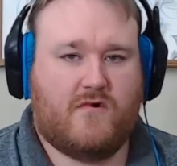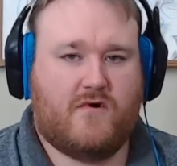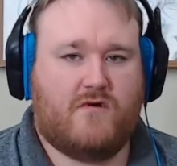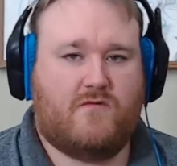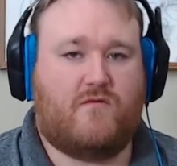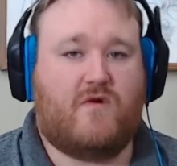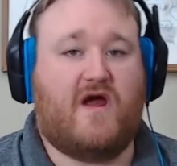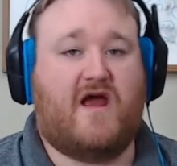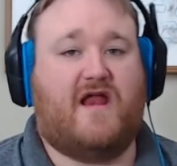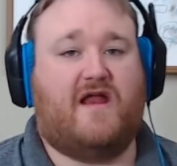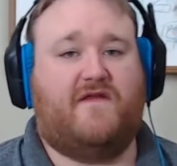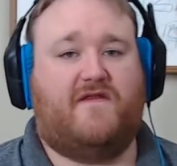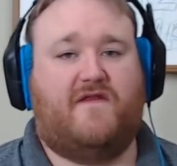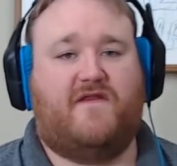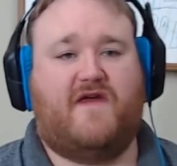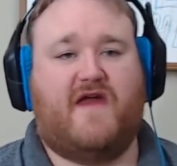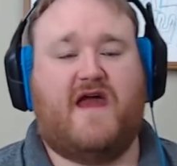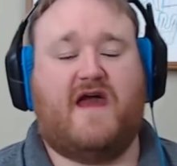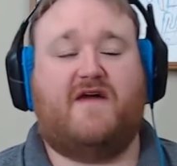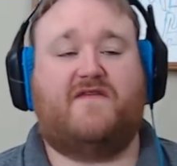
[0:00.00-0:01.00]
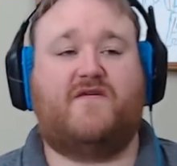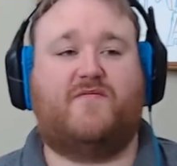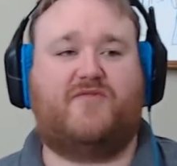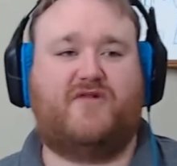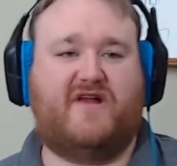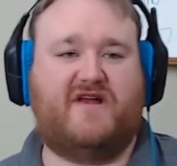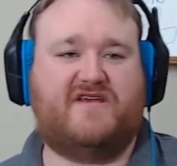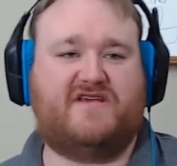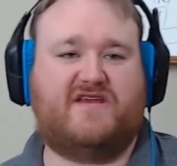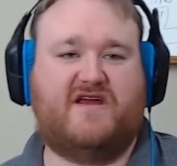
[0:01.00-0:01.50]
Right, and then they had the
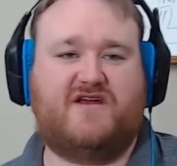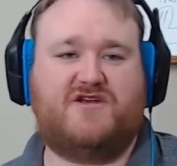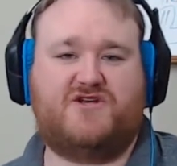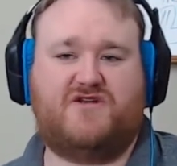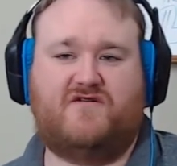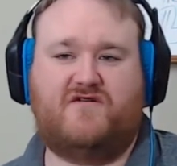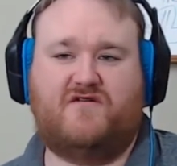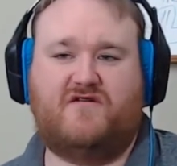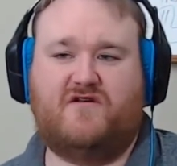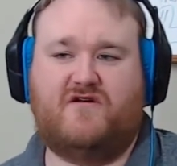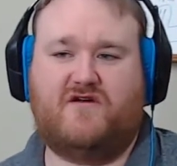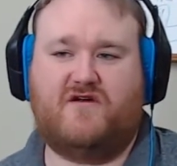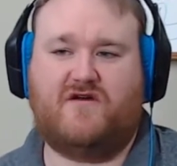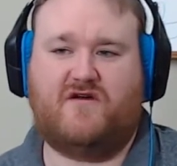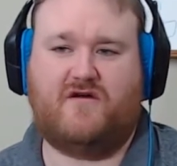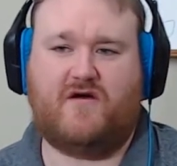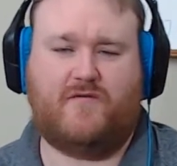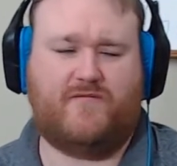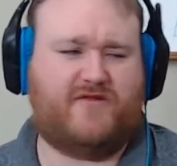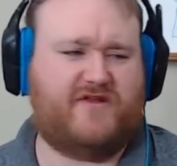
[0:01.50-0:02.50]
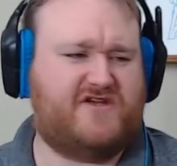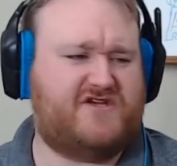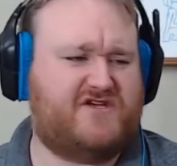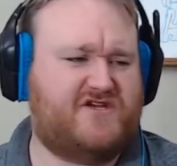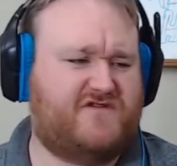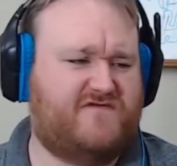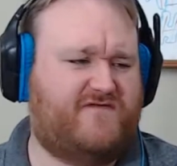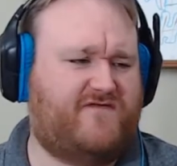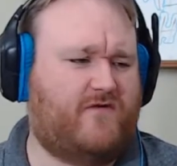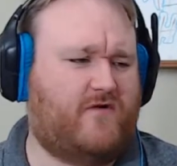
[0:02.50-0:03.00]
PlayStation on
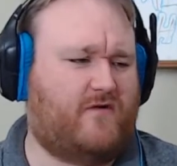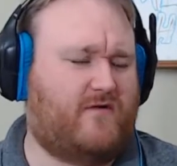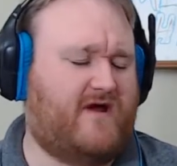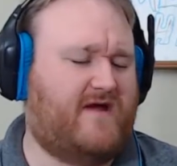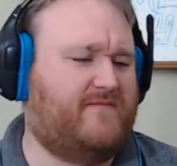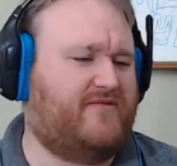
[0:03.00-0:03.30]
PlayStation 4, right?